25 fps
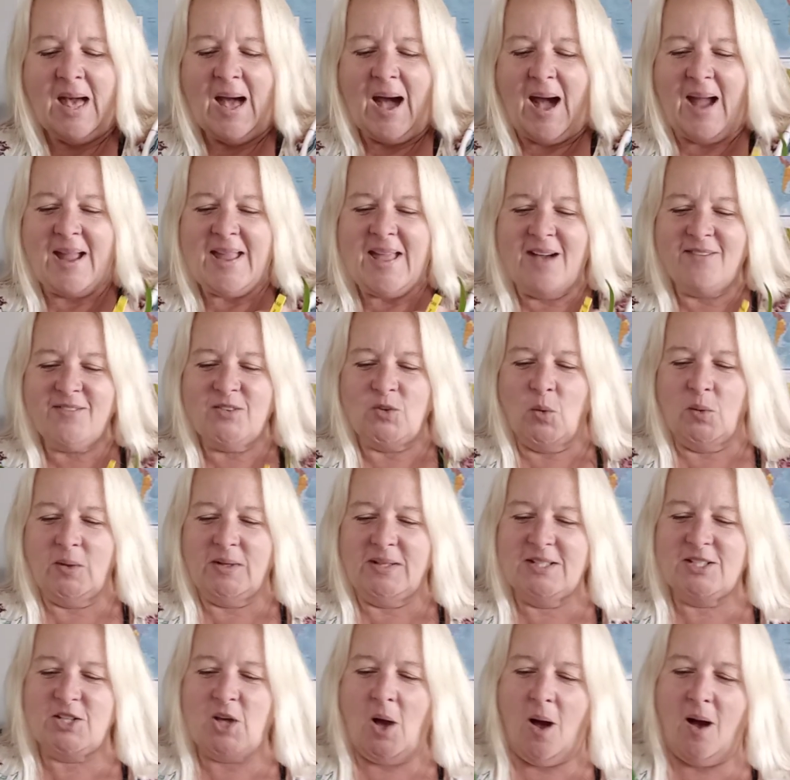I have an
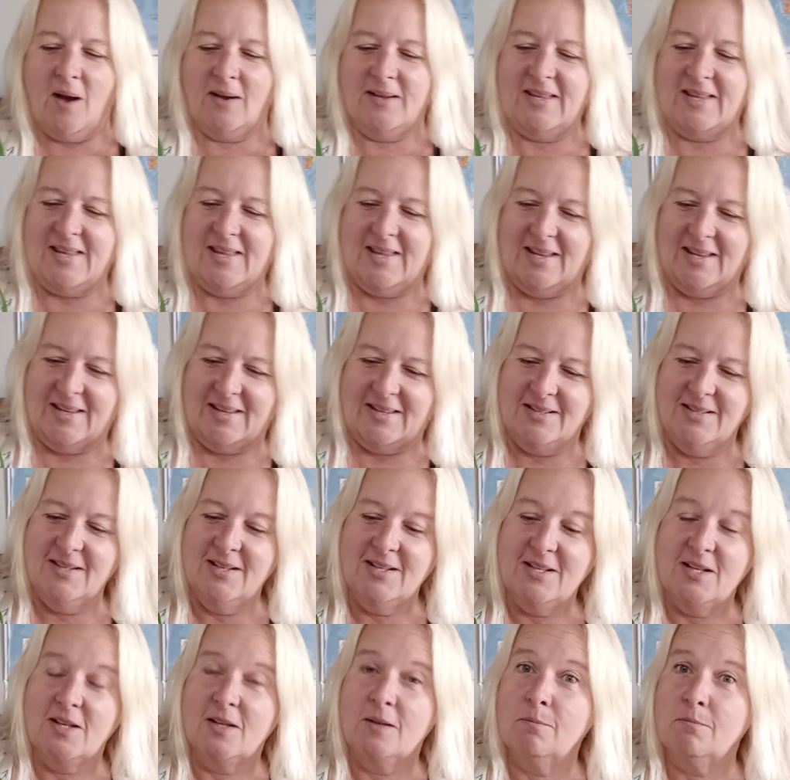orchid talk
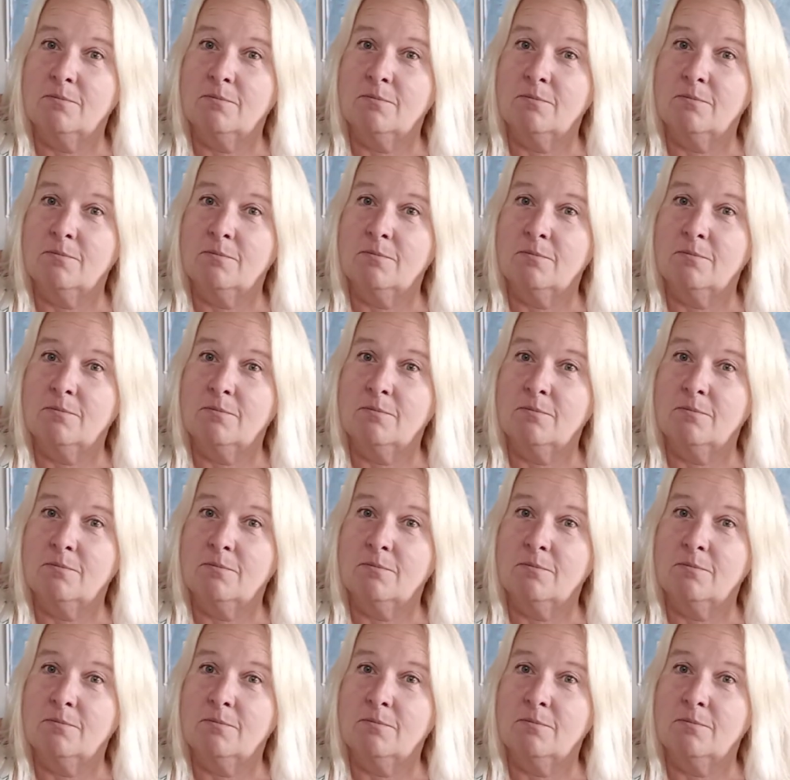in